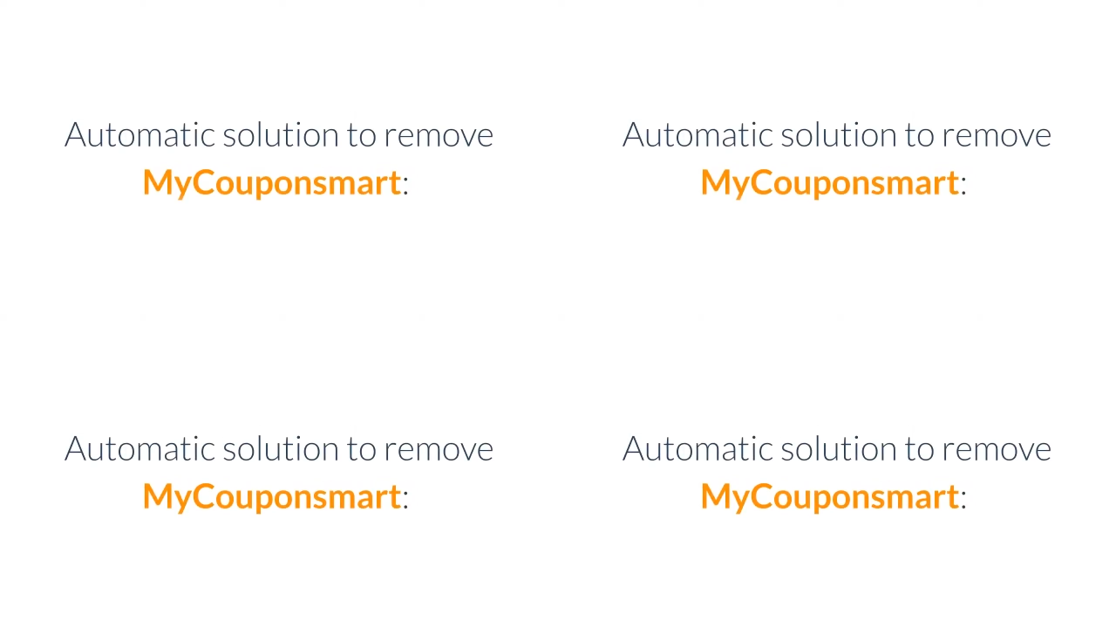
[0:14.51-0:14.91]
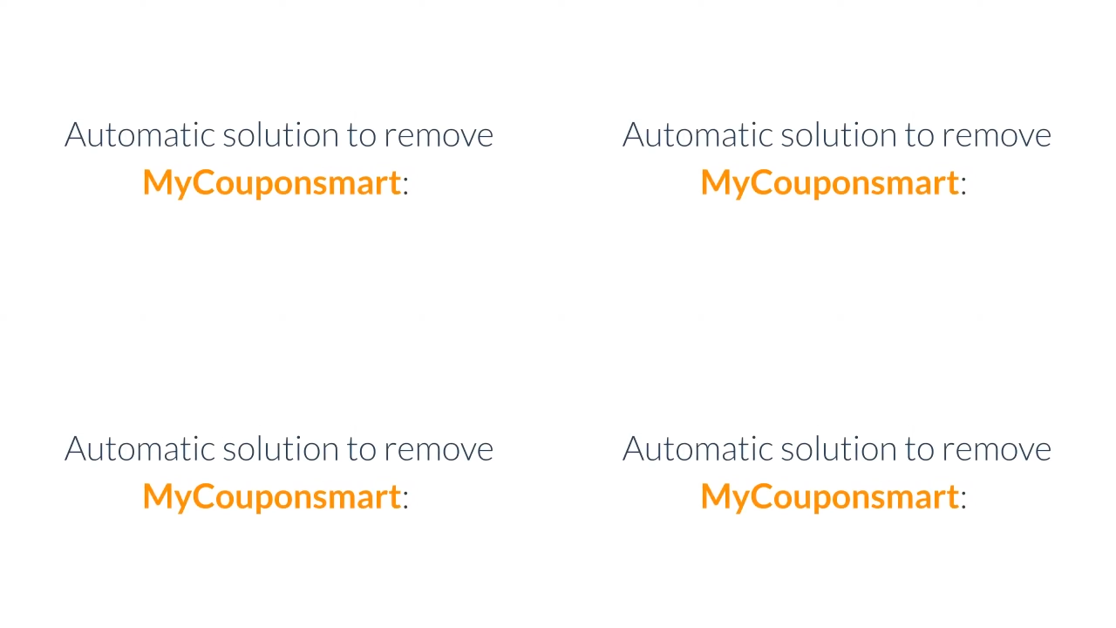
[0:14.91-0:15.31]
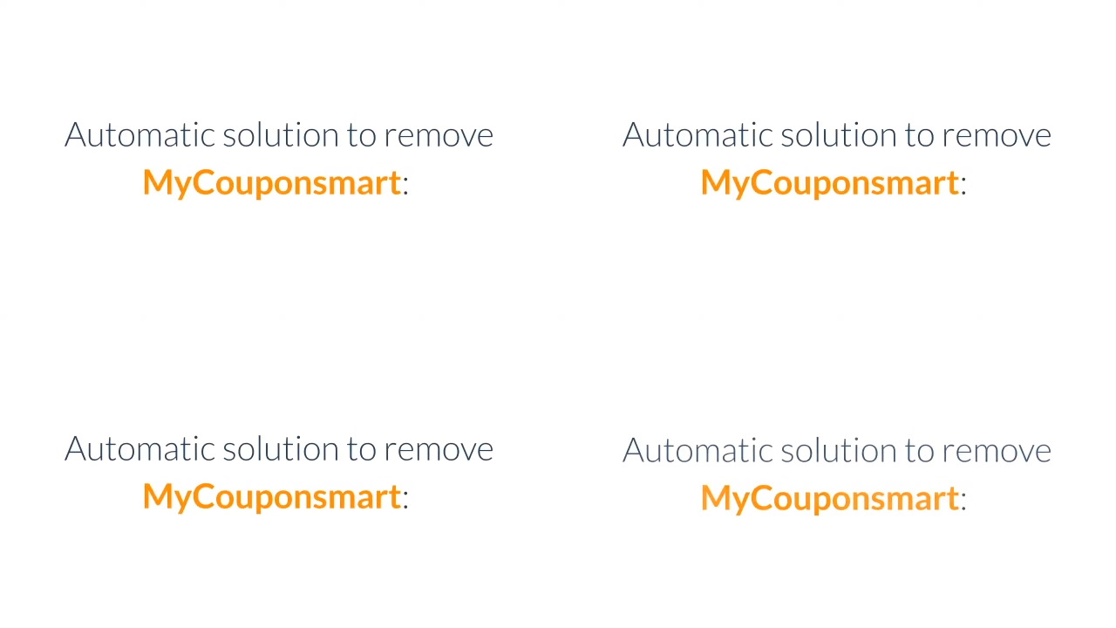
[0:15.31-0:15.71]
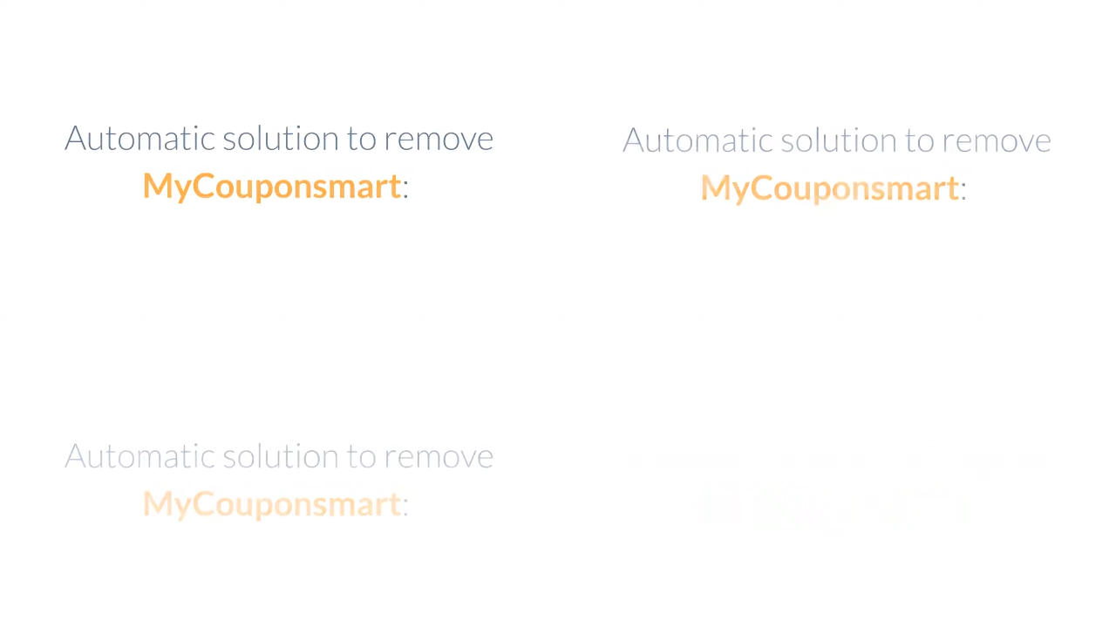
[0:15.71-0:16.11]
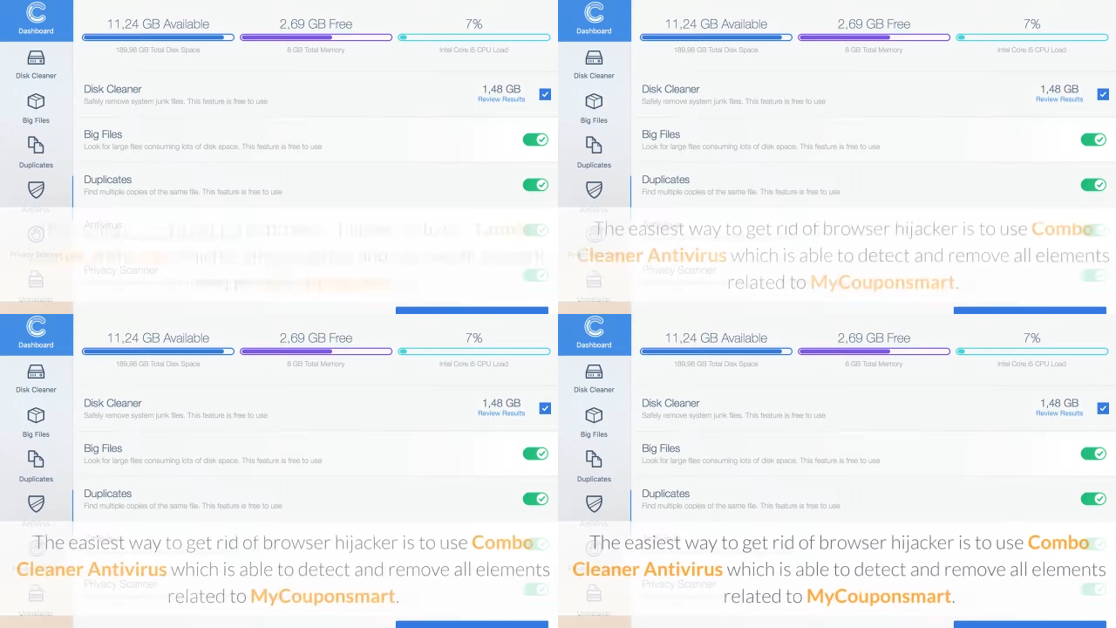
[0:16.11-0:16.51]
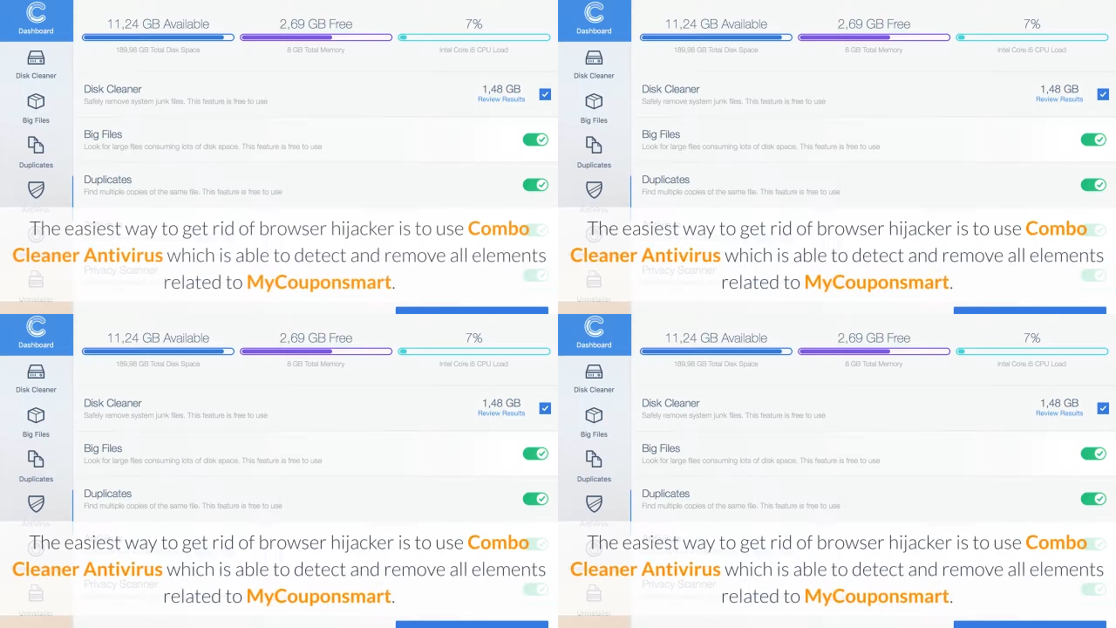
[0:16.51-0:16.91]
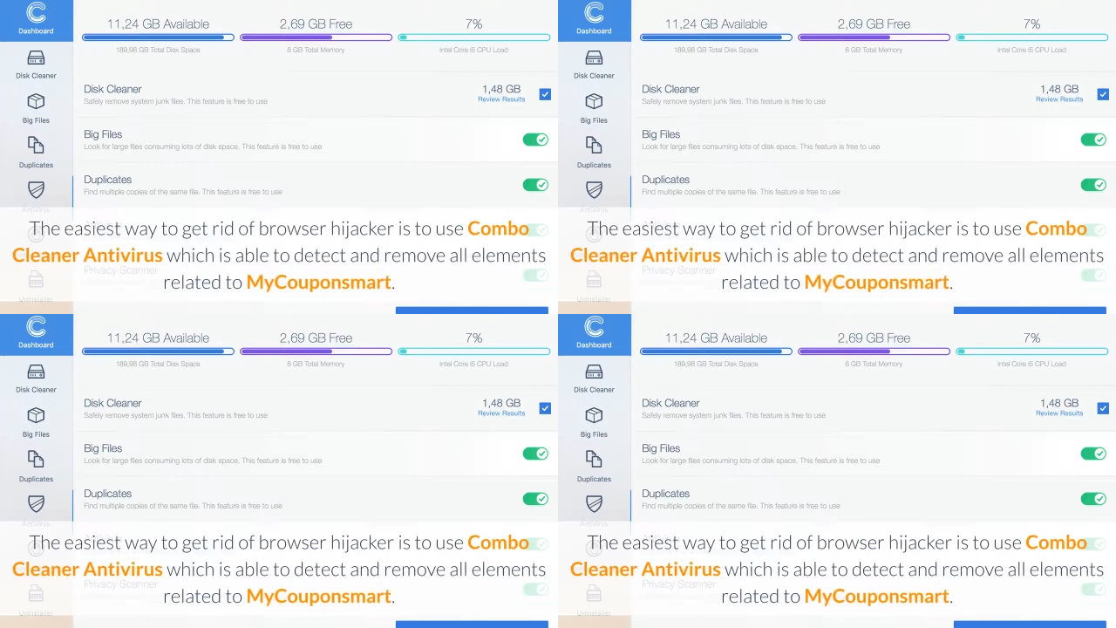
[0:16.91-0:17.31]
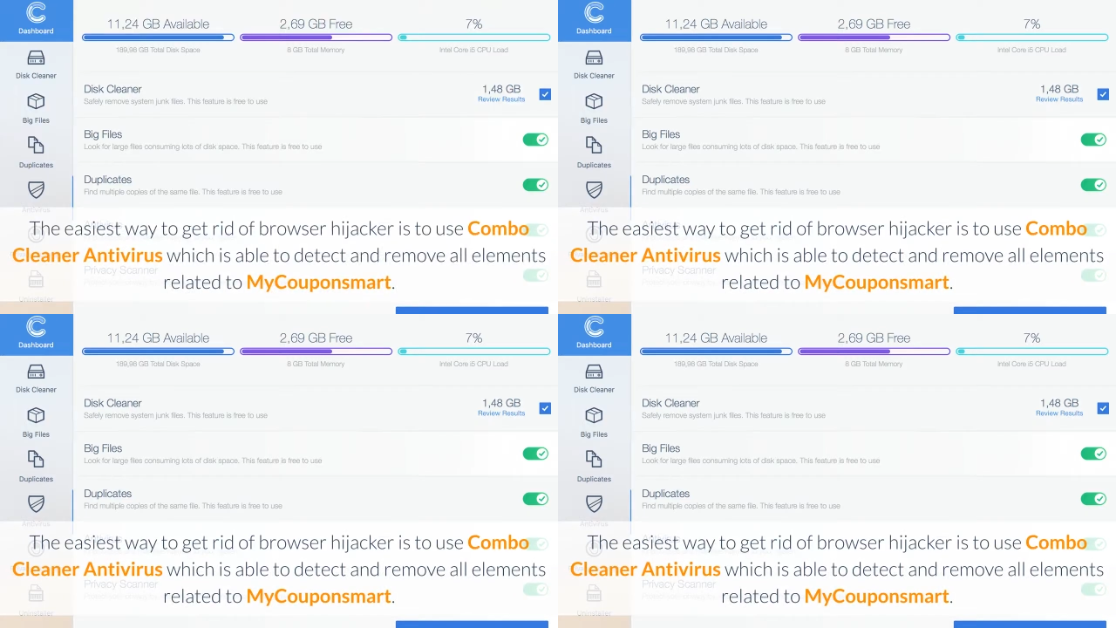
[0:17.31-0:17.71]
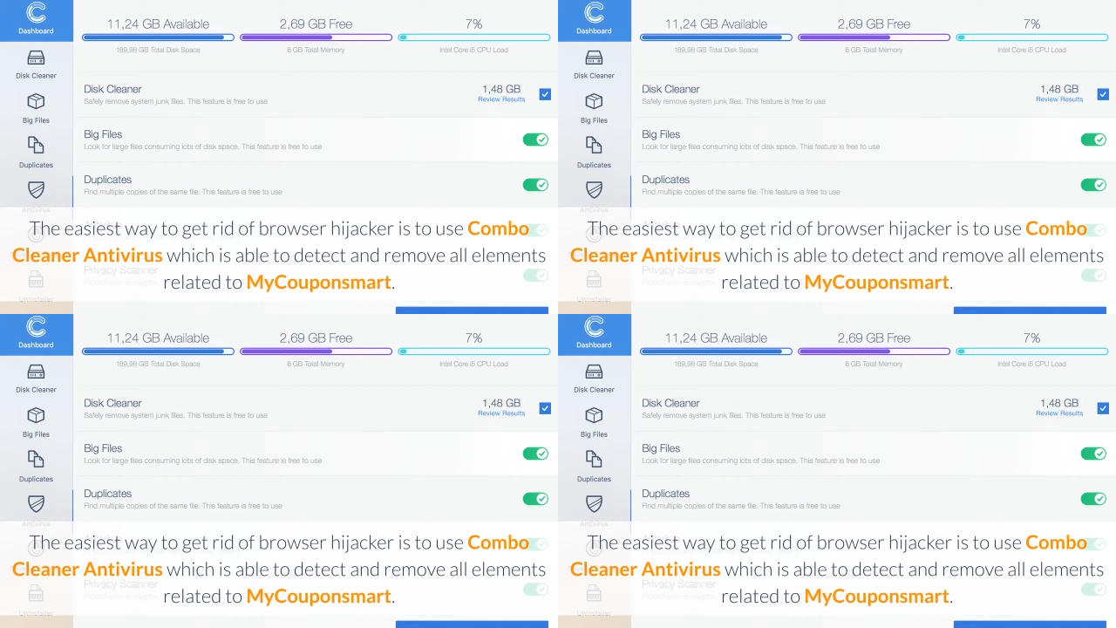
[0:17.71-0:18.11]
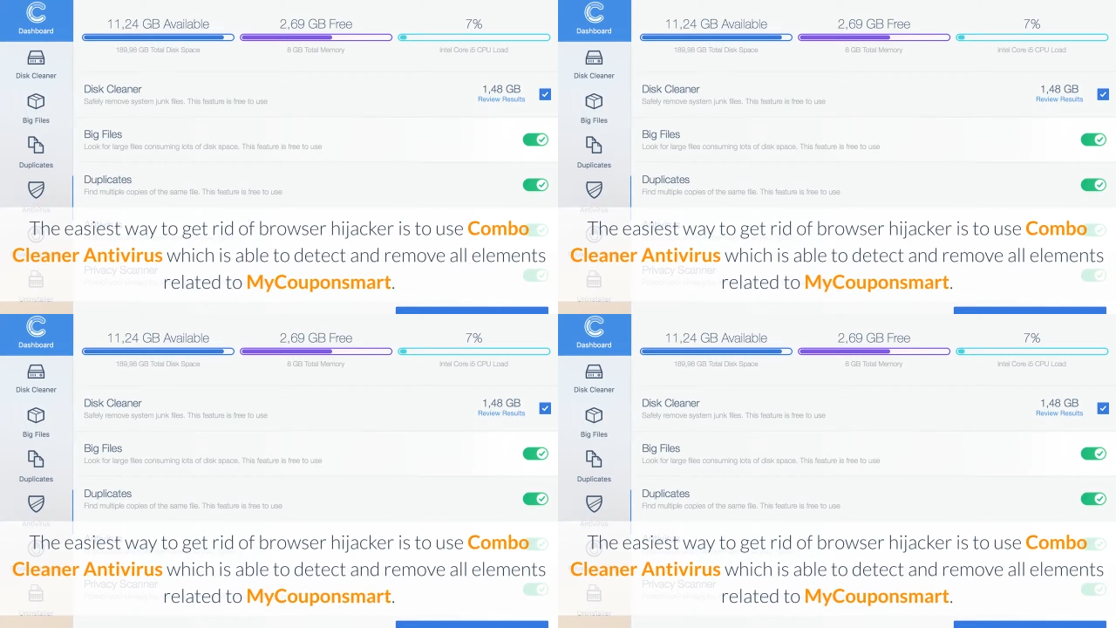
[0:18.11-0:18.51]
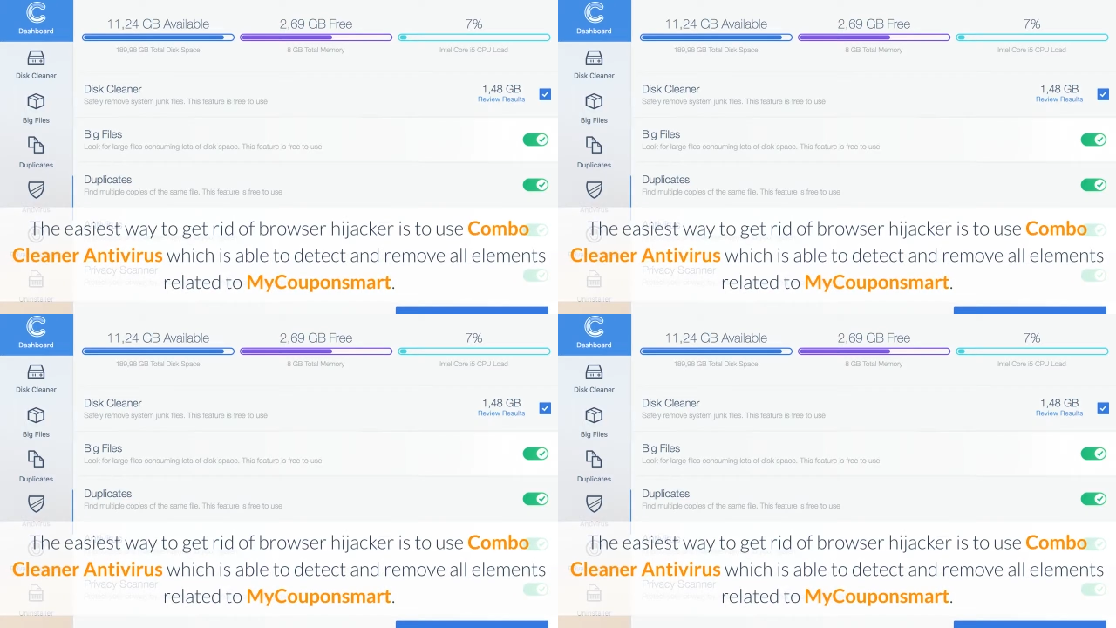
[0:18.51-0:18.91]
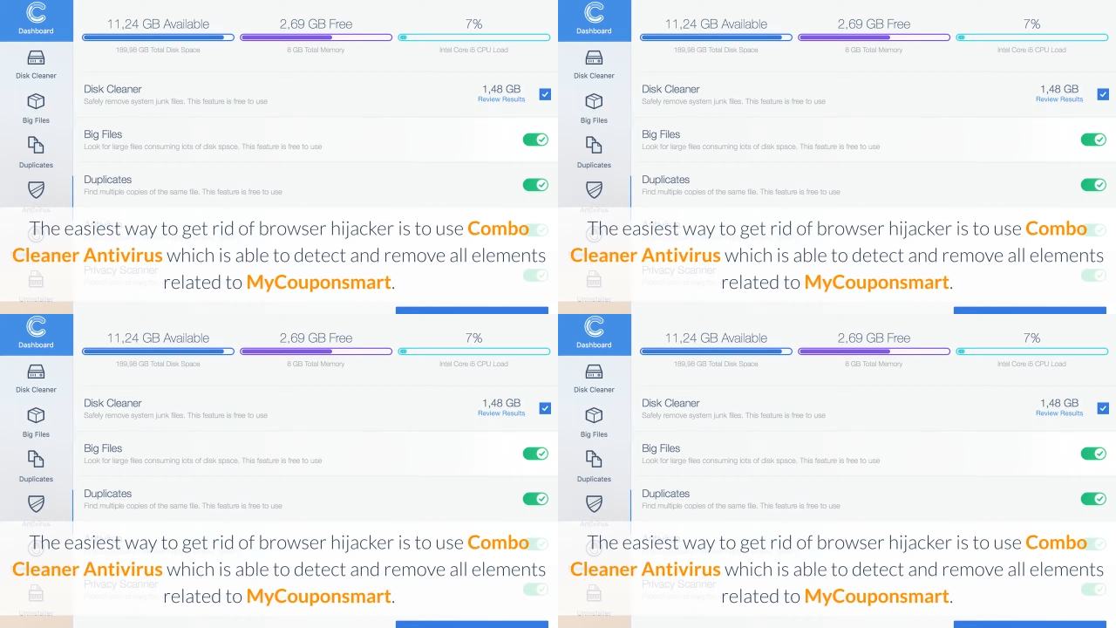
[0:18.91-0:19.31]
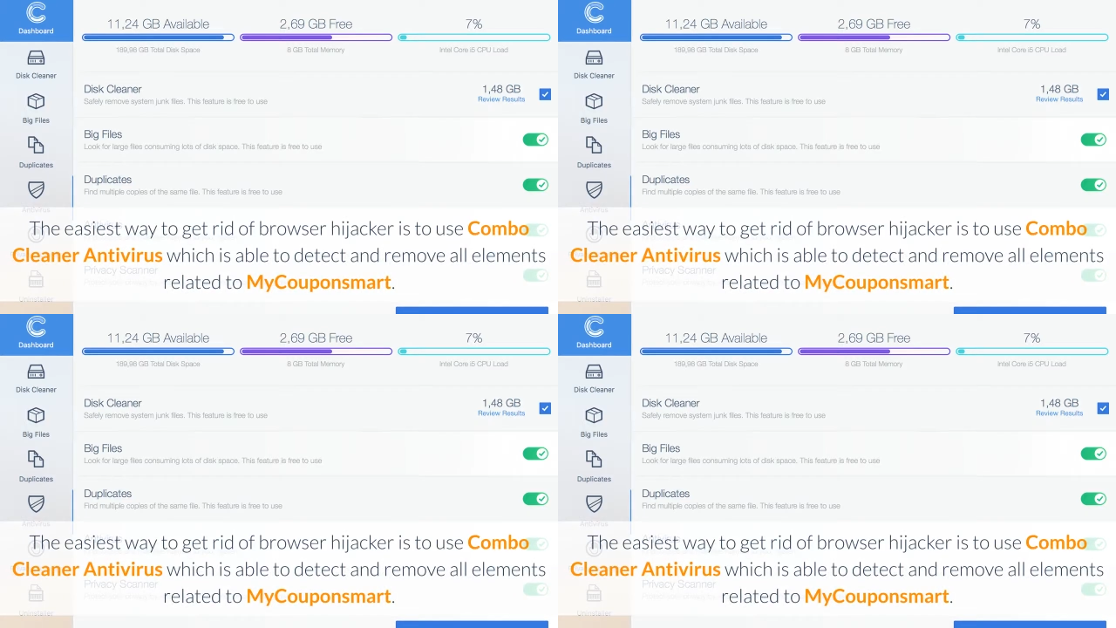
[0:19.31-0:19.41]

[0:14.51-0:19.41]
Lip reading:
No face is visible, so there are no lips to read.